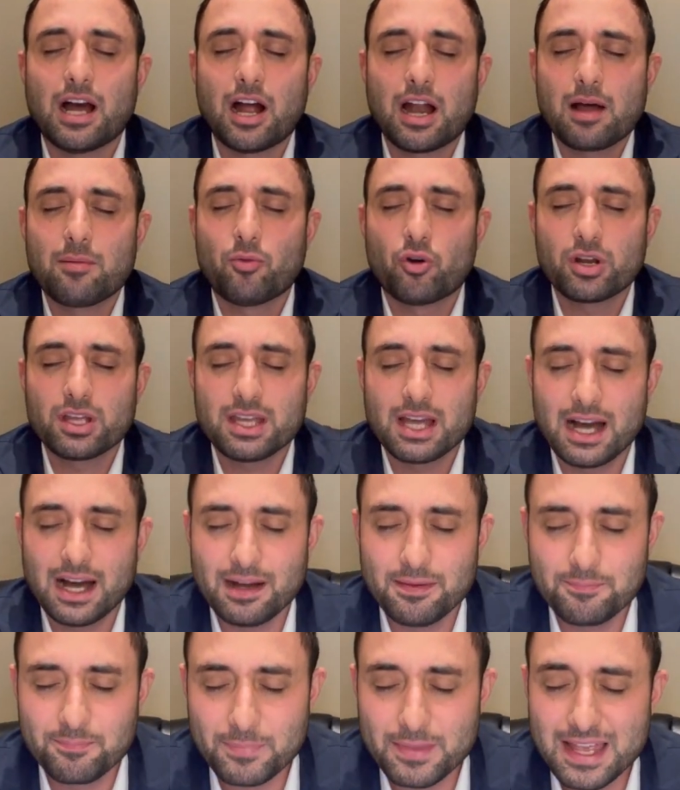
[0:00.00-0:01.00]

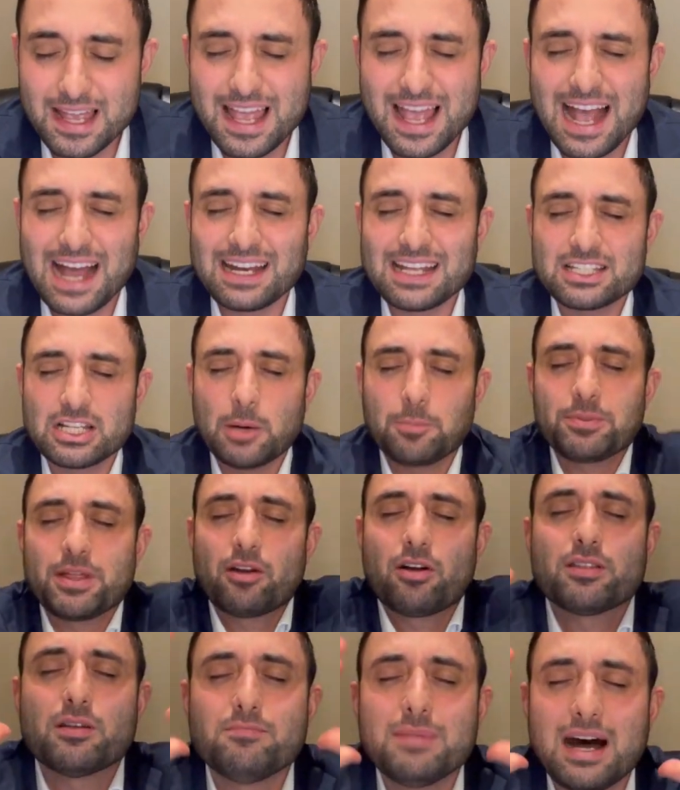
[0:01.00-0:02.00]
Moriah, and he's up there
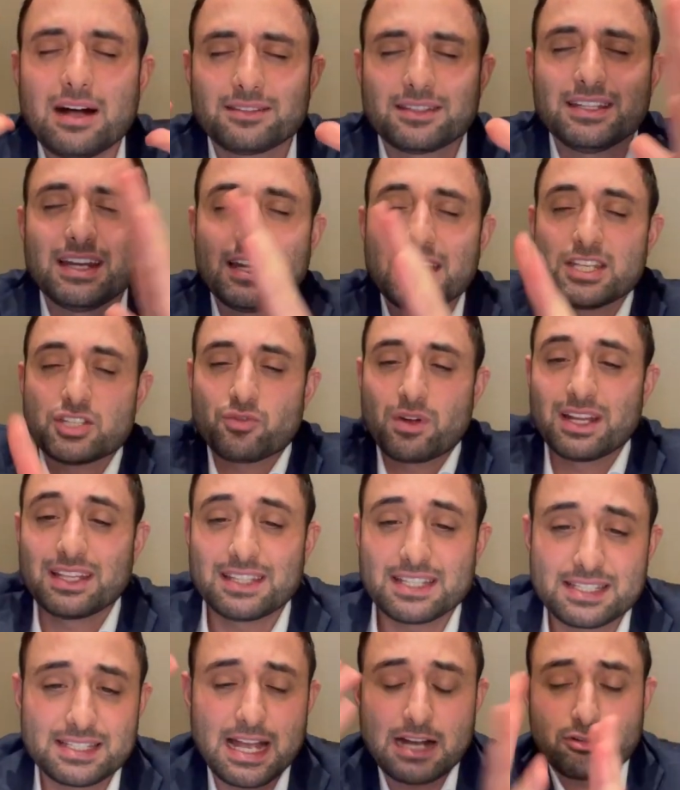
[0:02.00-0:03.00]
on the mountain and he's ready
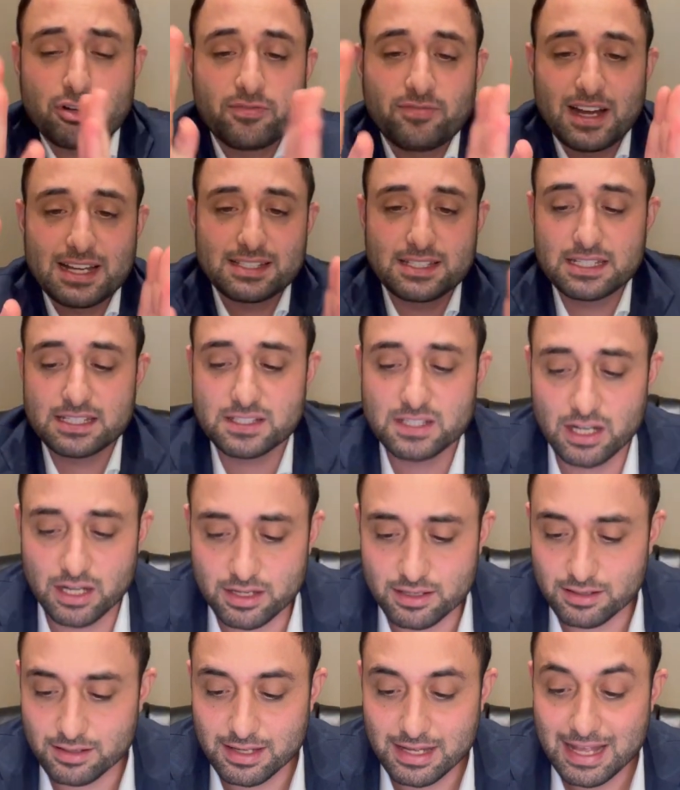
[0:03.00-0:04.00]
to sacrifice his
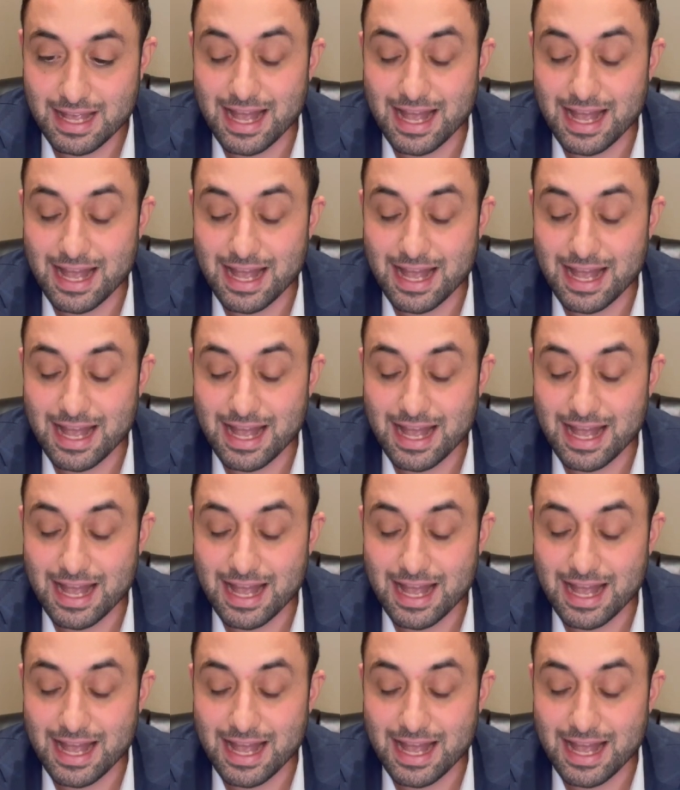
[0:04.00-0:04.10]
son.